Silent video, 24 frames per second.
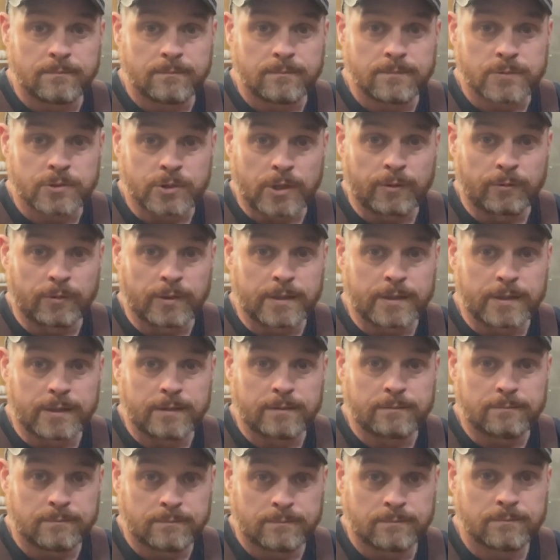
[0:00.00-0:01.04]

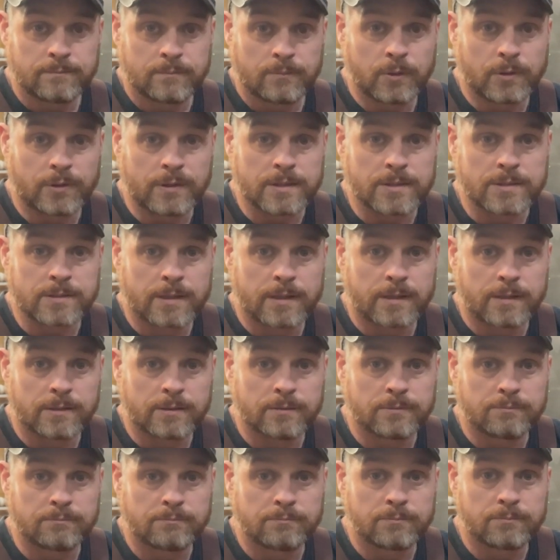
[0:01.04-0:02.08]
Generally, with this
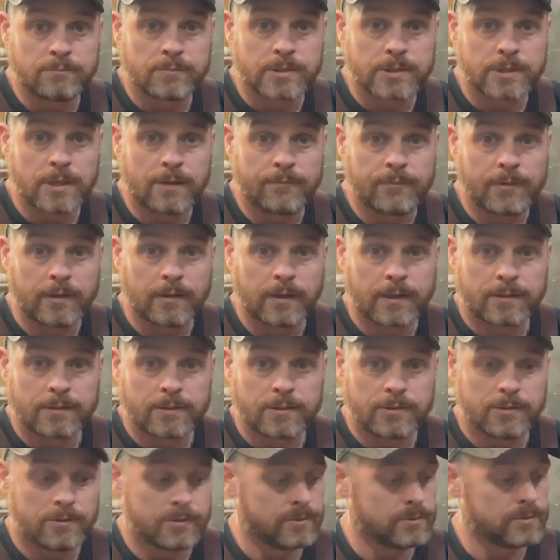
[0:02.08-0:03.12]
thinner stuff, I like to
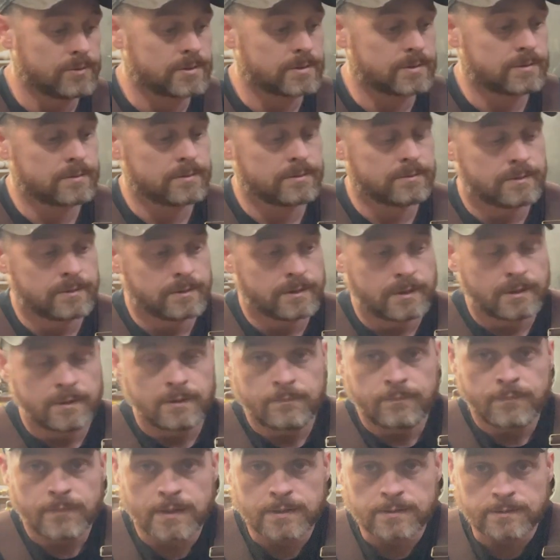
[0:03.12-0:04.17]
use
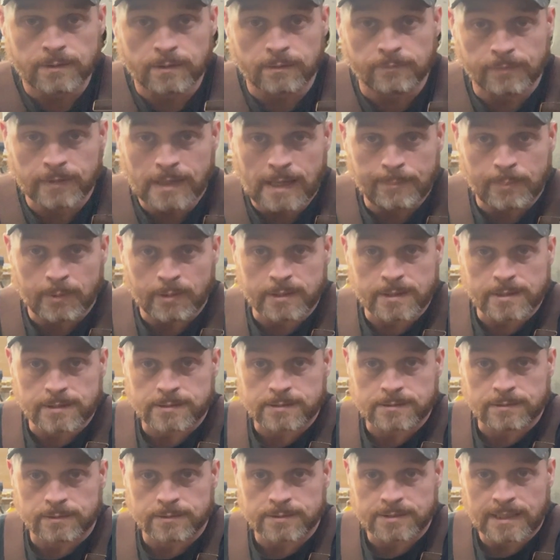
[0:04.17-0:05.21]
these little flapper
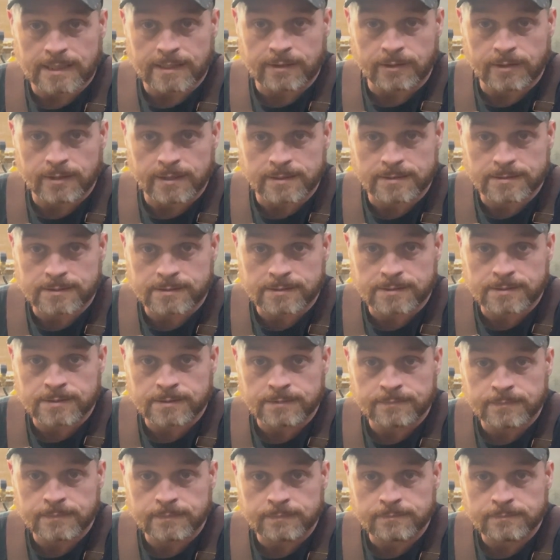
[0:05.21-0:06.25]
discs, little sander discs.
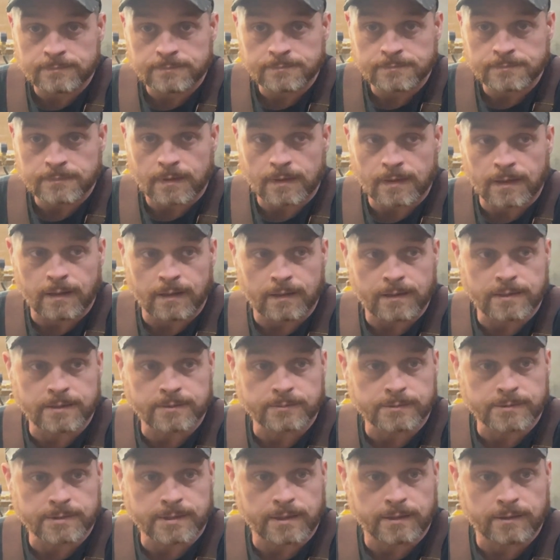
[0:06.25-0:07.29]
These
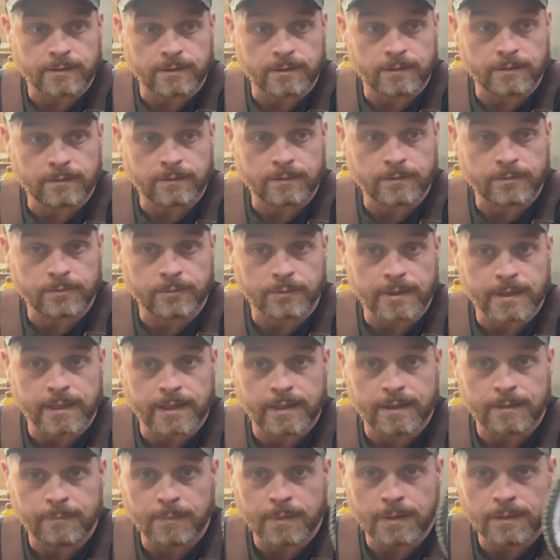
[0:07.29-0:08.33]
ones here are a
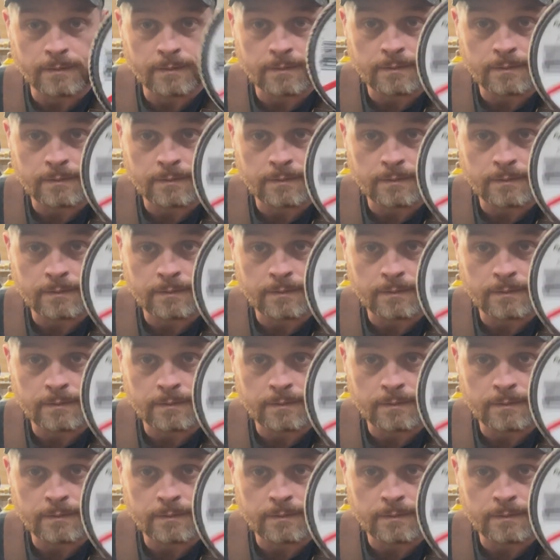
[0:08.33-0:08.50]
3M